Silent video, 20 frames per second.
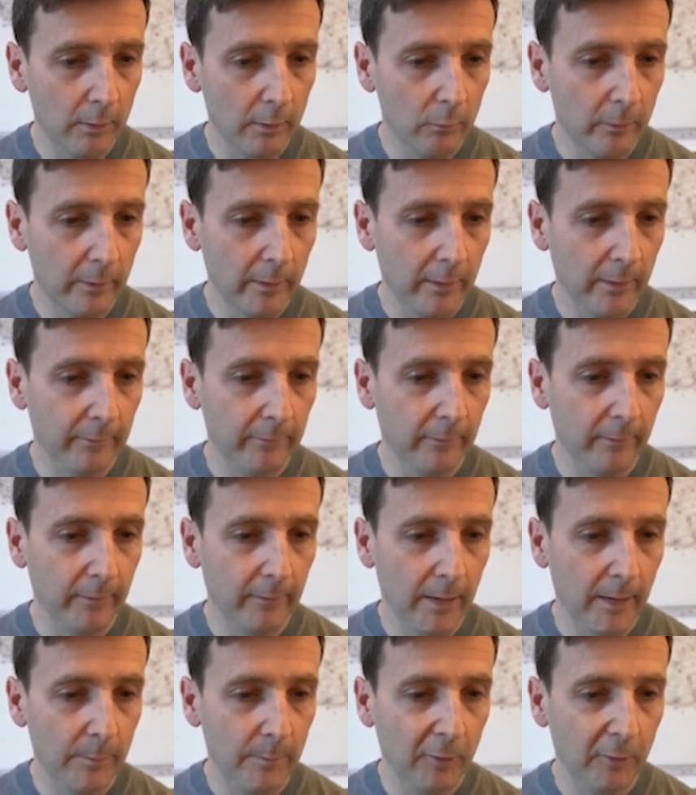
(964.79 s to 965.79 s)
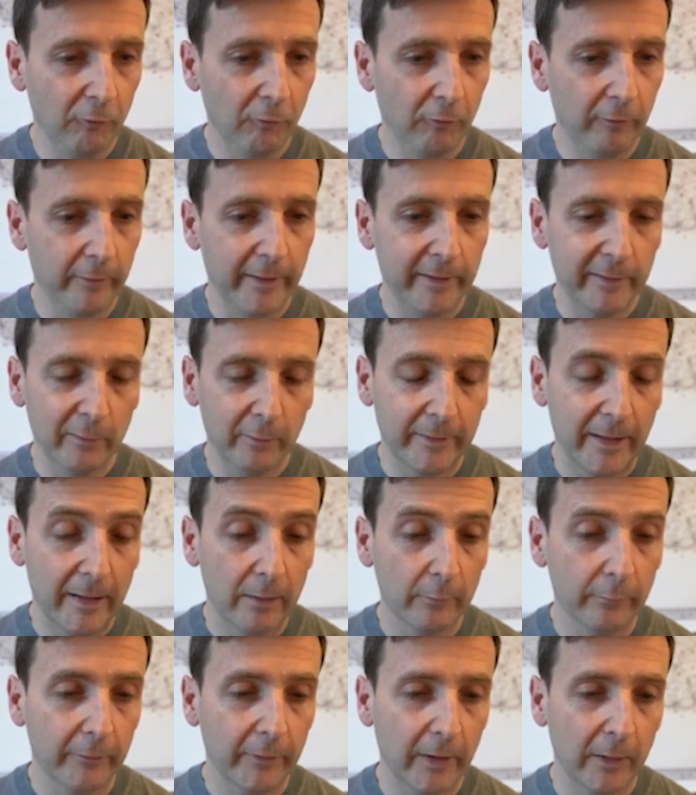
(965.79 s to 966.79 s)
is this image
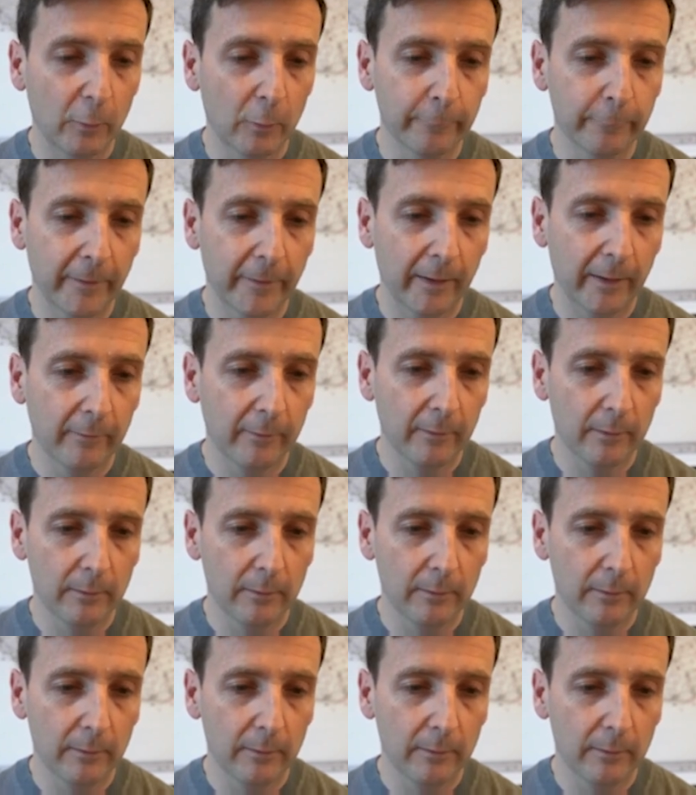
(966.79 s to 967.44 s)
downscale factor.